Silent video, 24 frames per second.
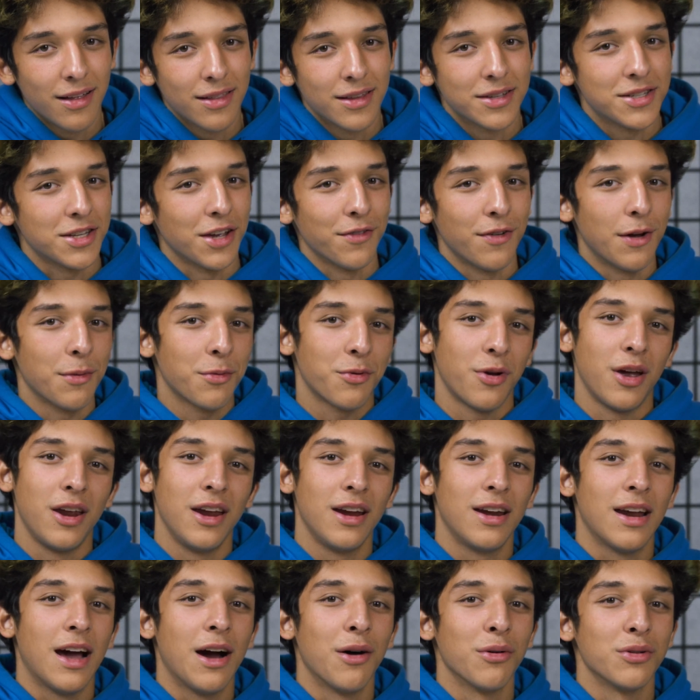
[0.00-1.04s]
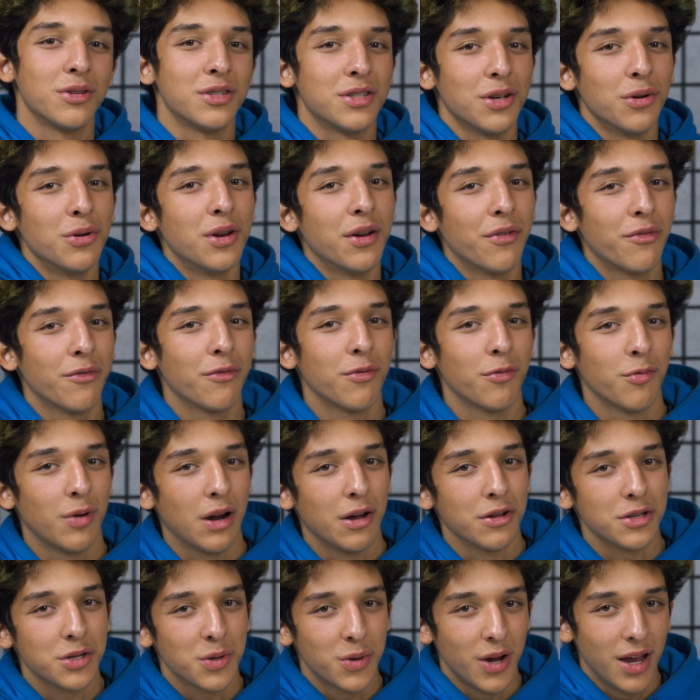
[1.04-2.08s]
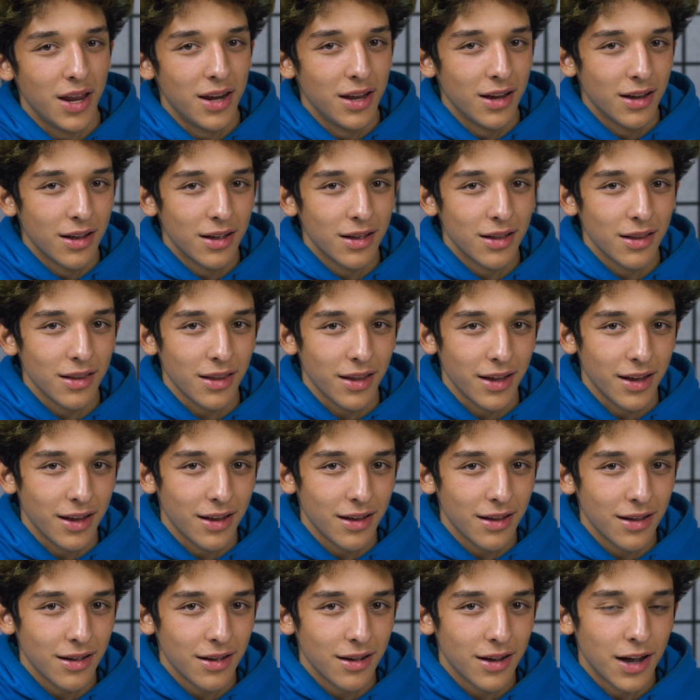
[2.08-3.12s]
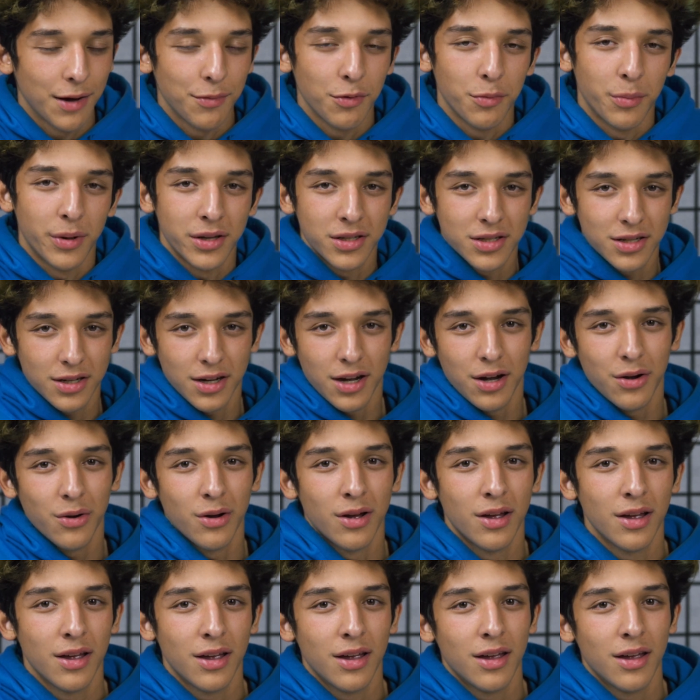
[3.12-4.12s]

the stuff I'm creating now is so different from when I was creating like a couple months ago.